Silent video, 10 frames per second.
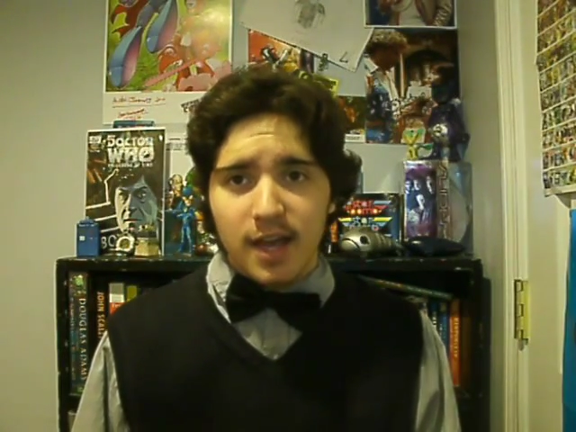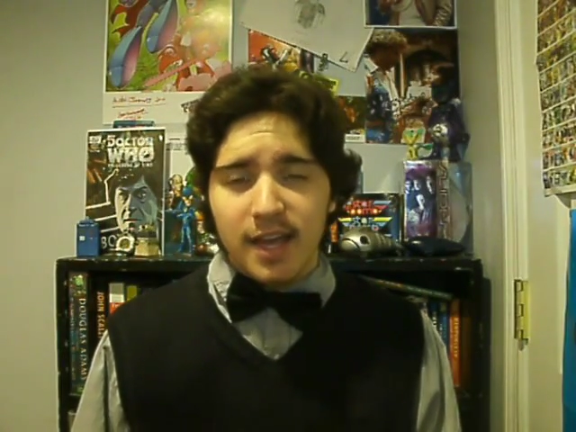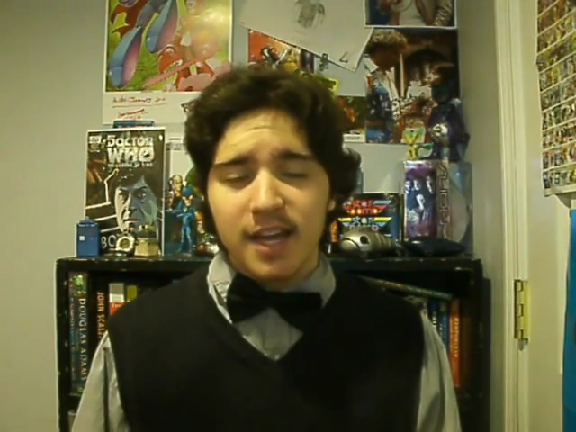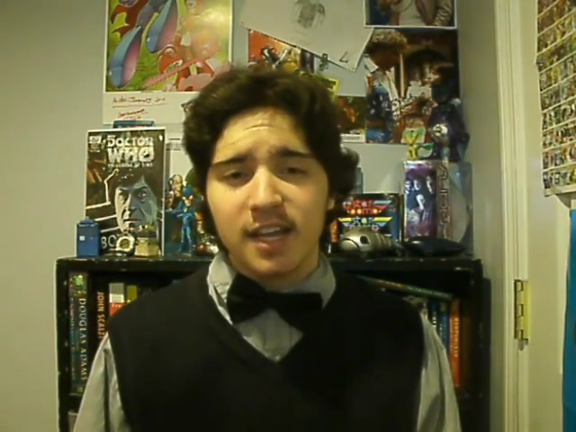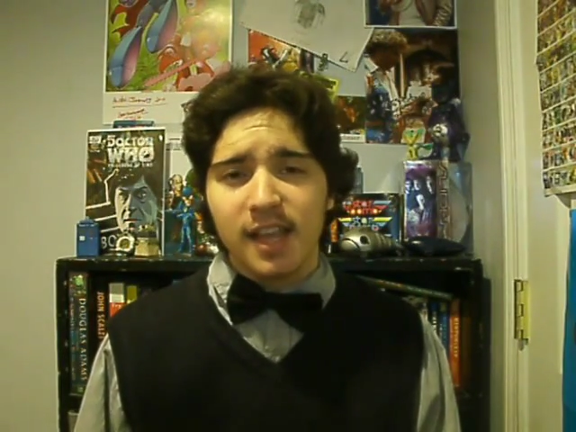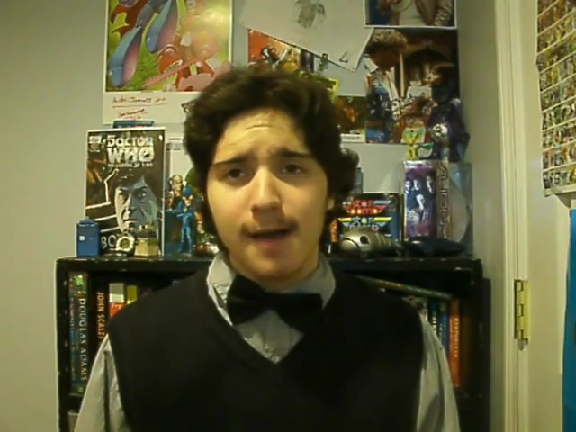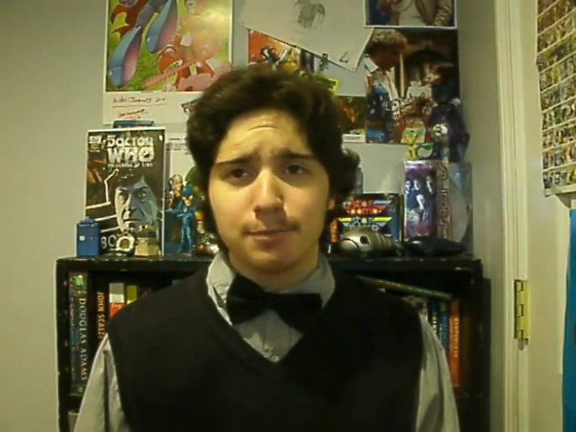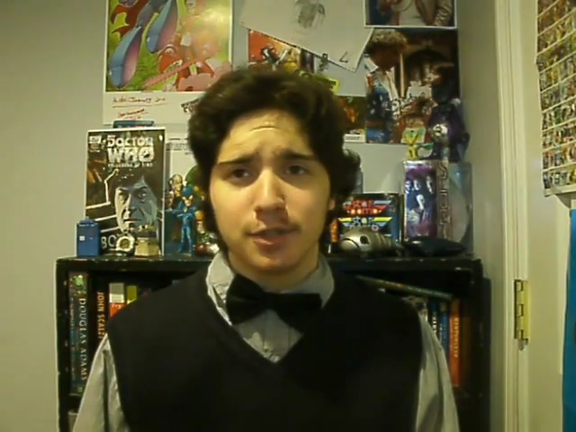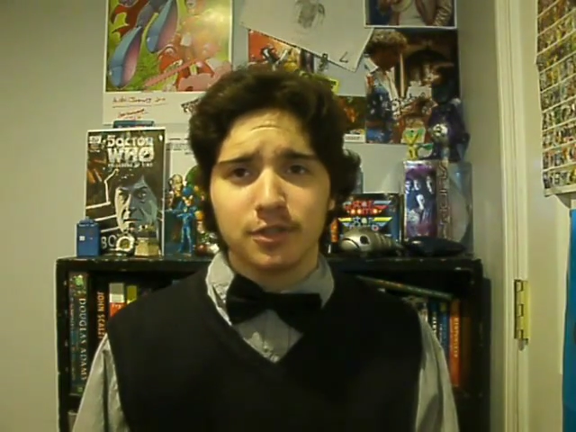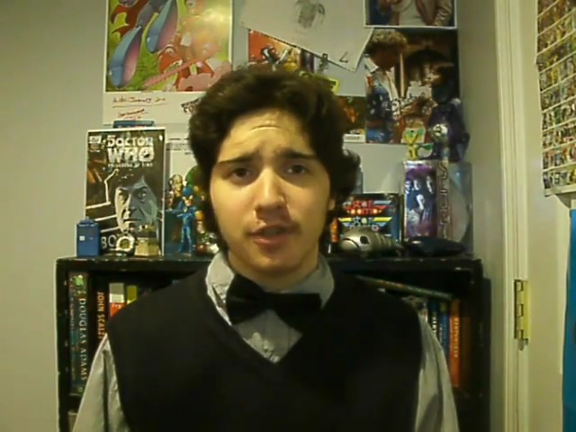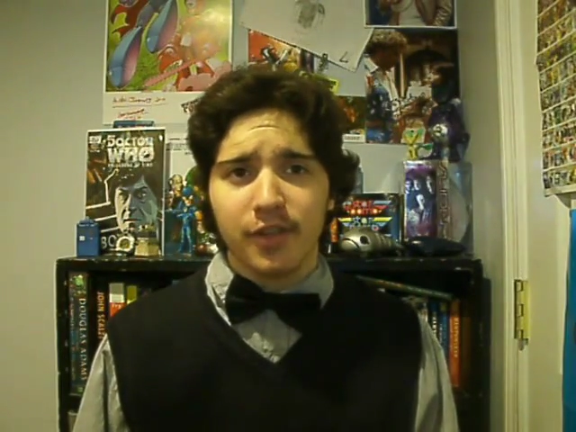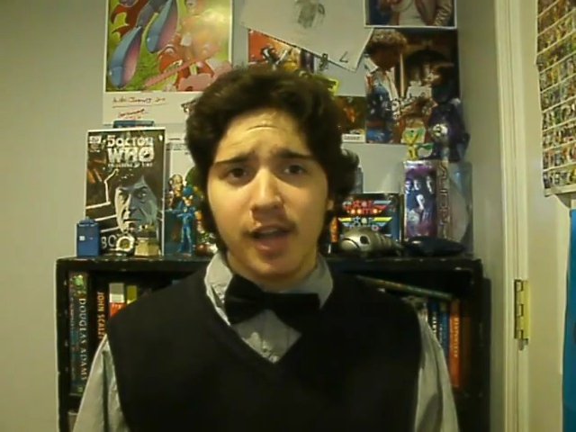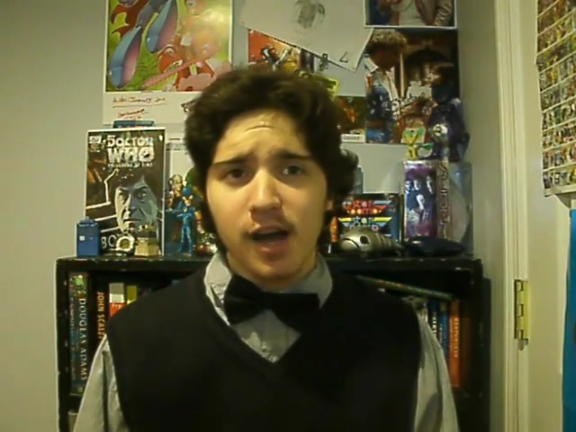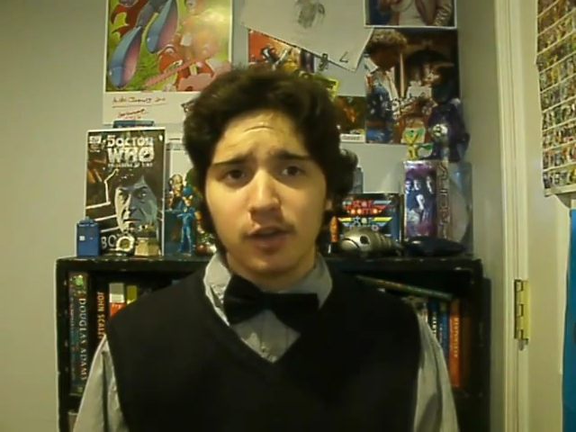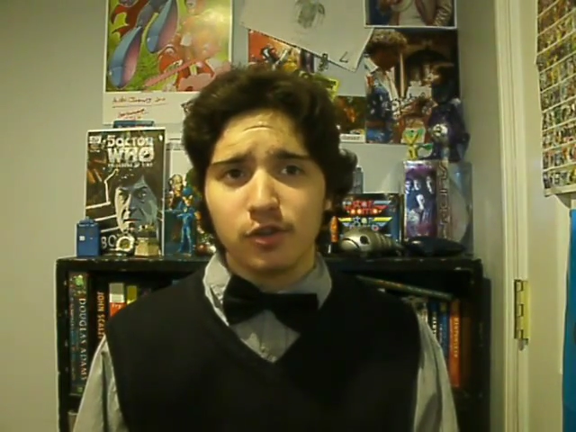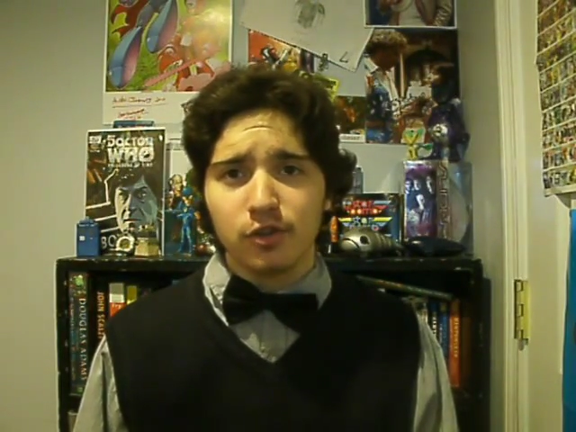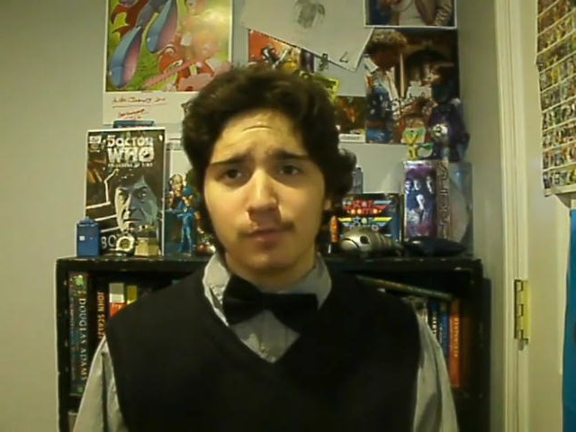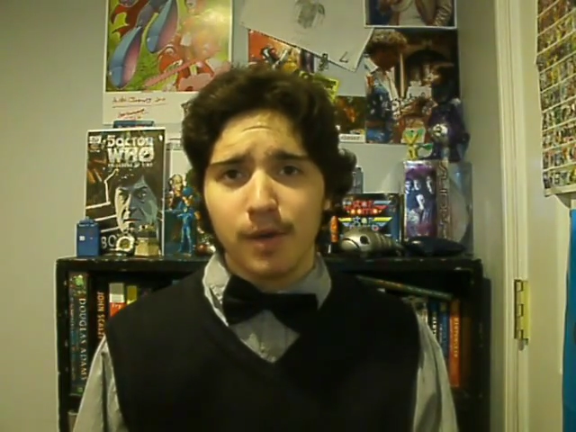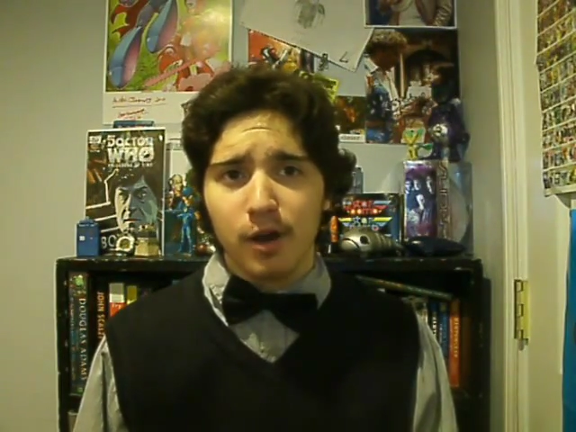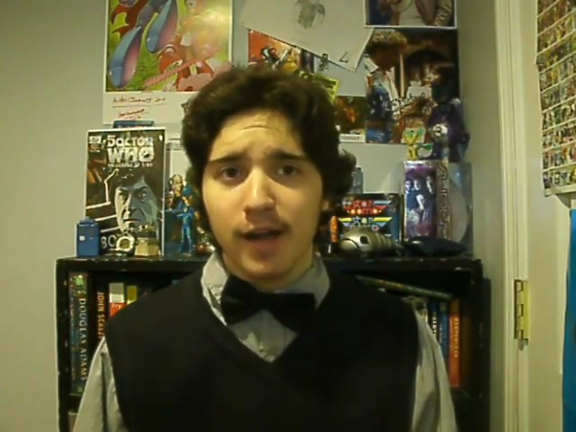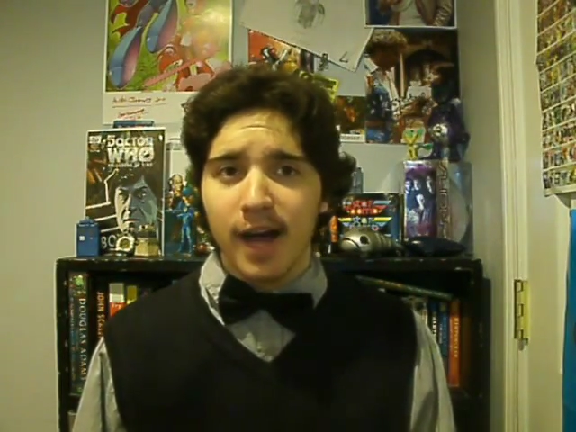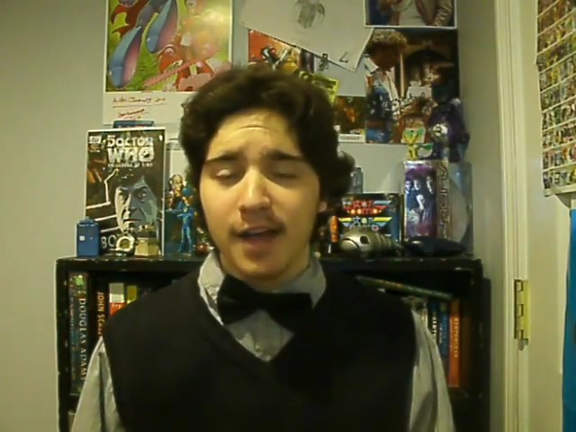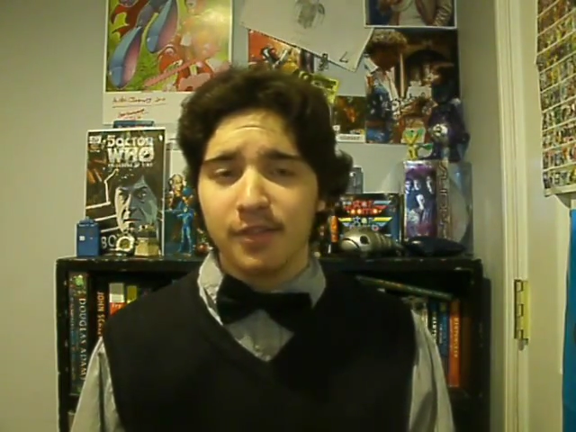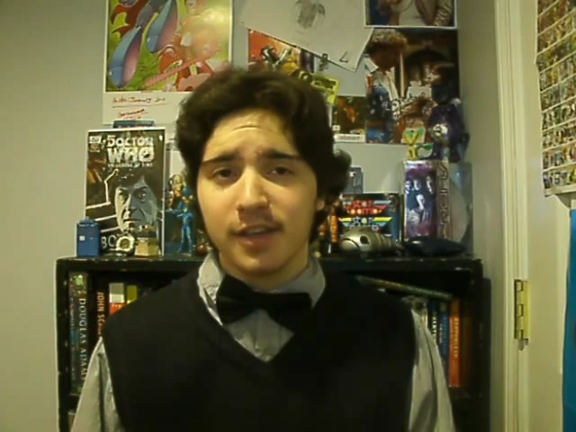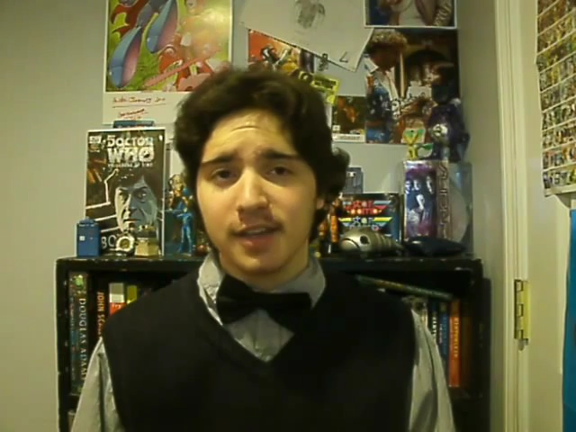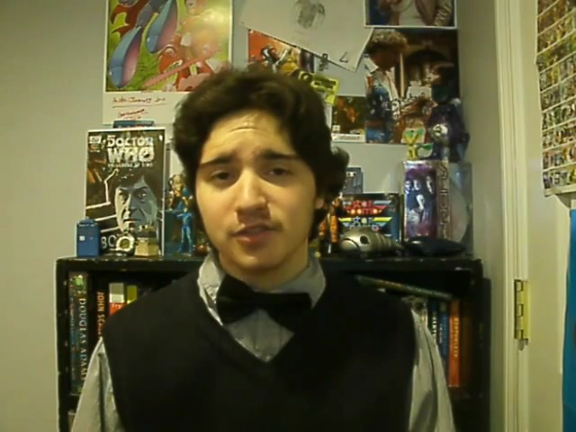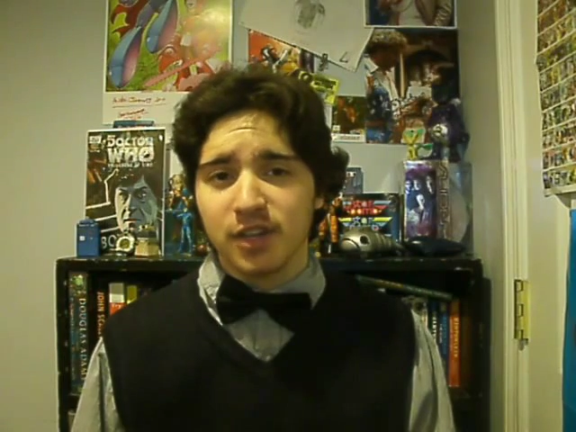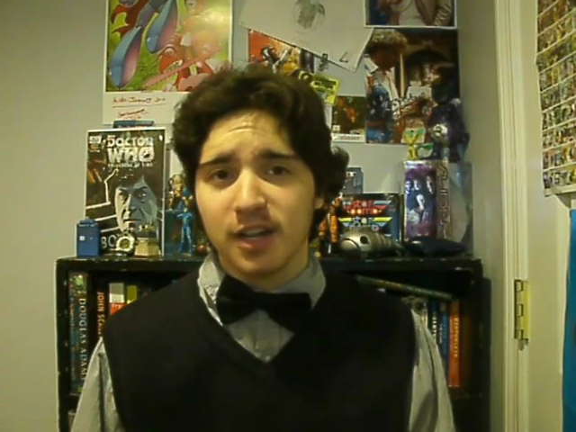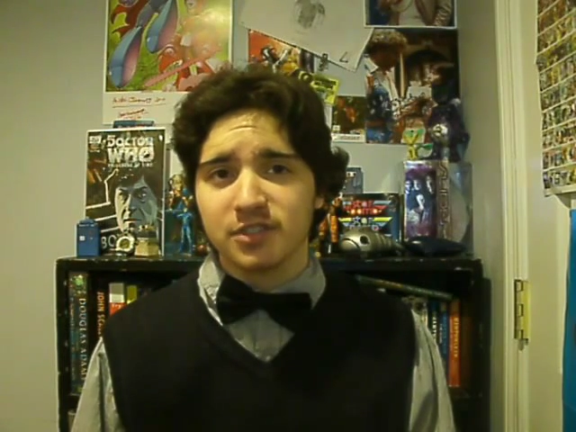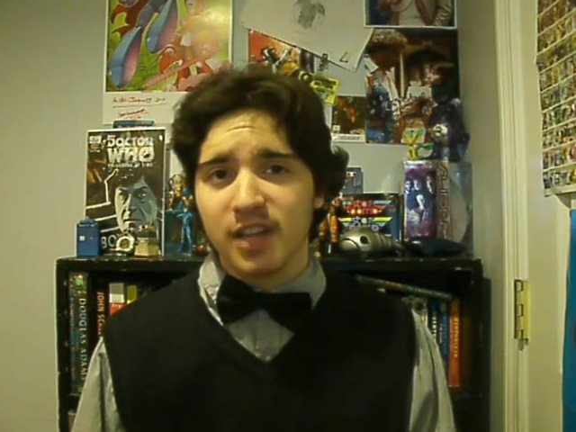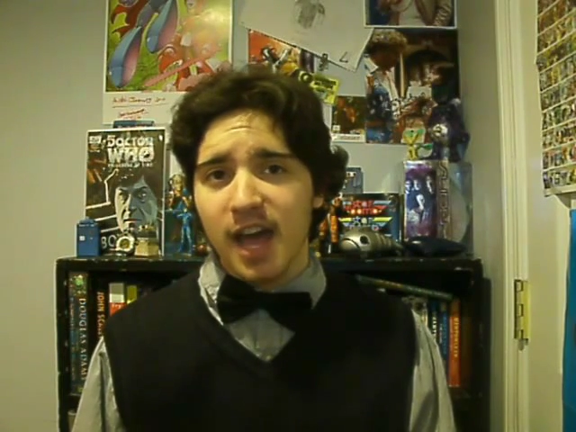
He collapses, and the Doctor and Peri hide his gun's